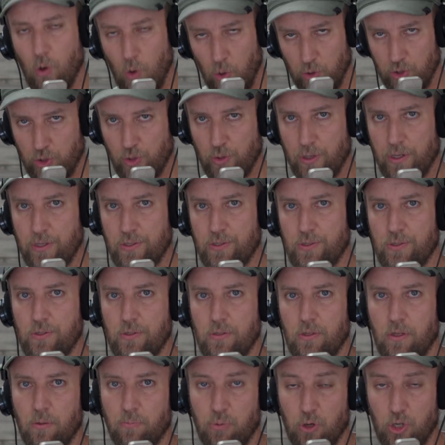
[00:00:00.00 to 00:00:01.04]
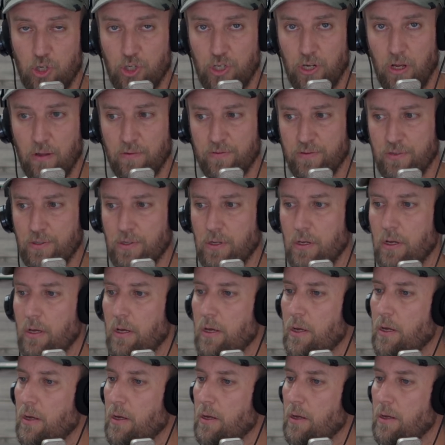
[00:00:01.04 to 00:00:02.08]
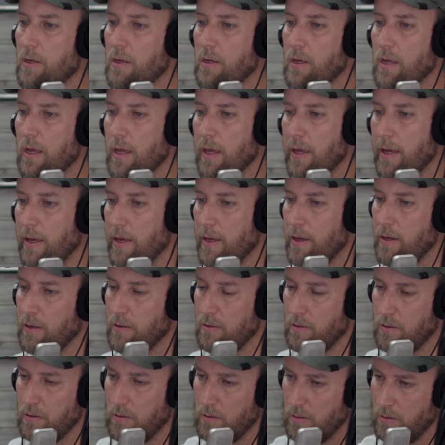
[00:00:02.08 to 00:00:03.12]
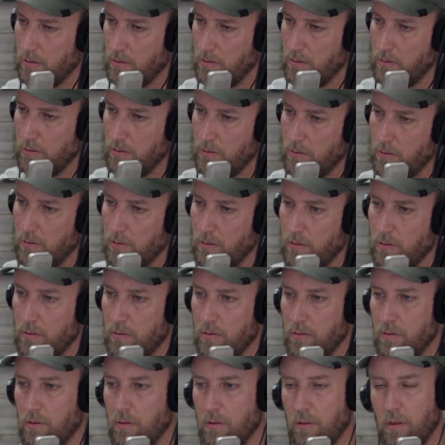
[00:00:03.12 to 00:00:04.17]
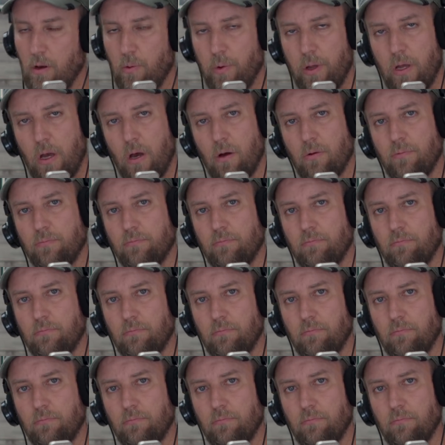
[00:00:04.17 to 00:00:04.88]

Ultras, the bookshelves. And there we go.